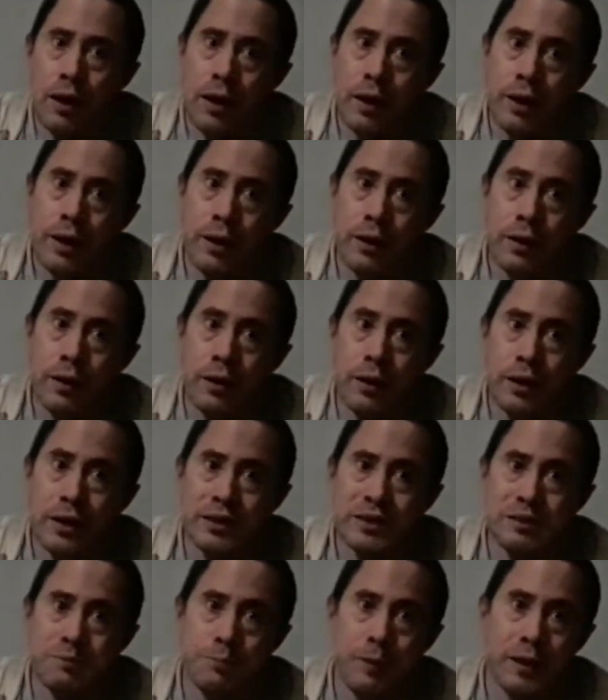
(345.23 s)
and
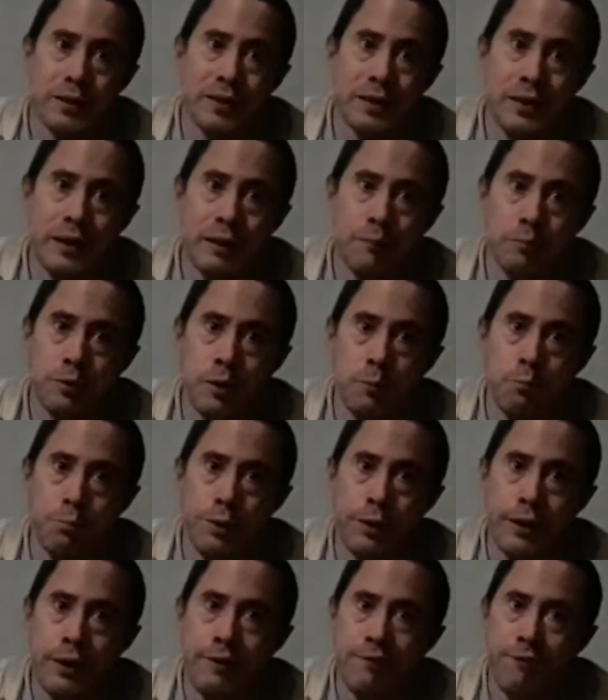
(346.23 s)
expecting him to
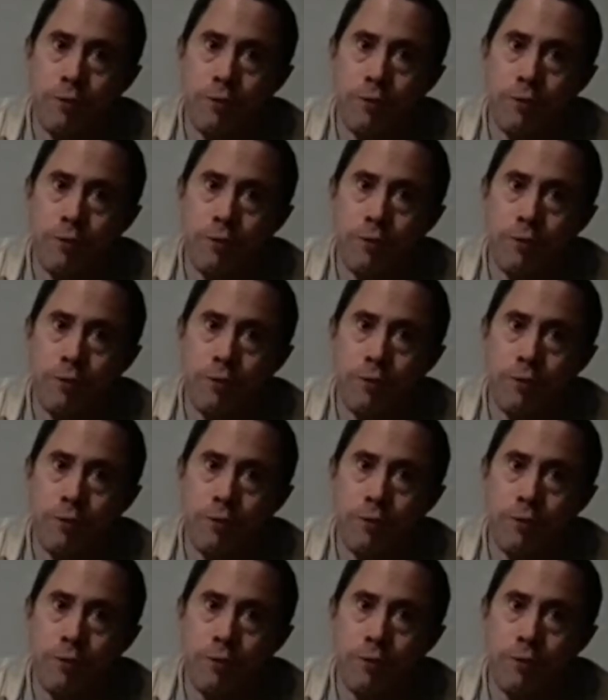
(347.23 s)
believe